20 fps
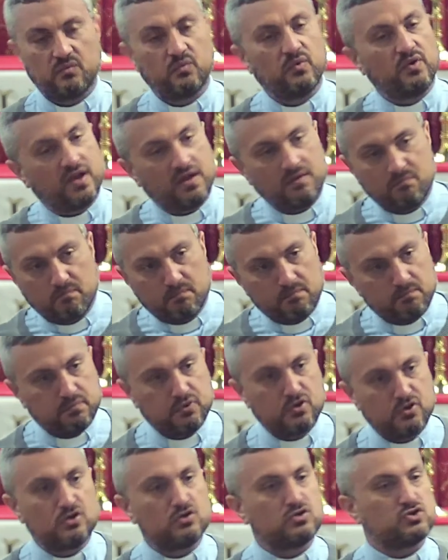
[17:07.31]
they
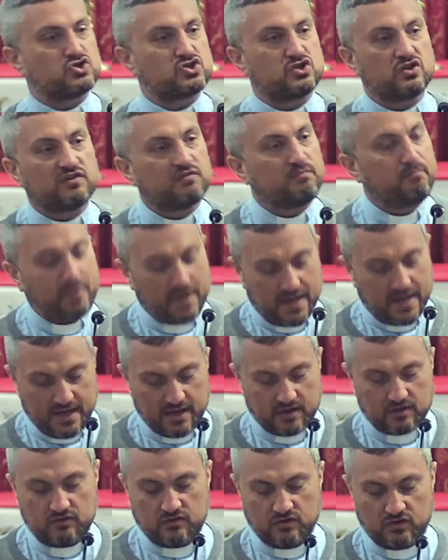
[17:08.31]
push us
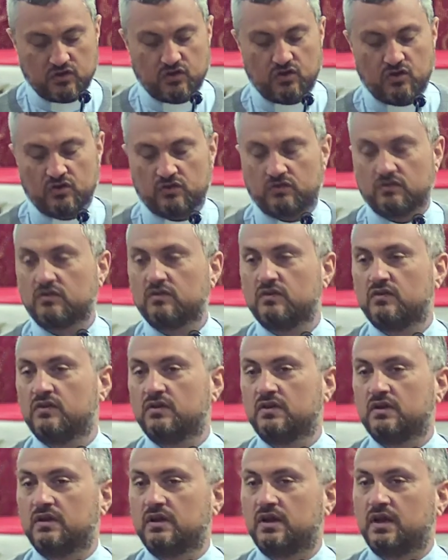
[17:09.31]
back to God
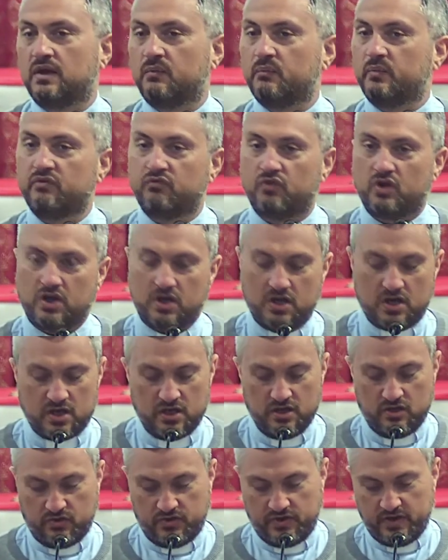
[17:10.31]
and we
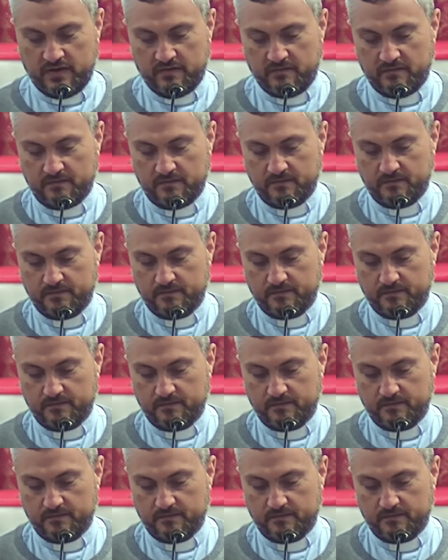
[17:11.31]
rely on Him.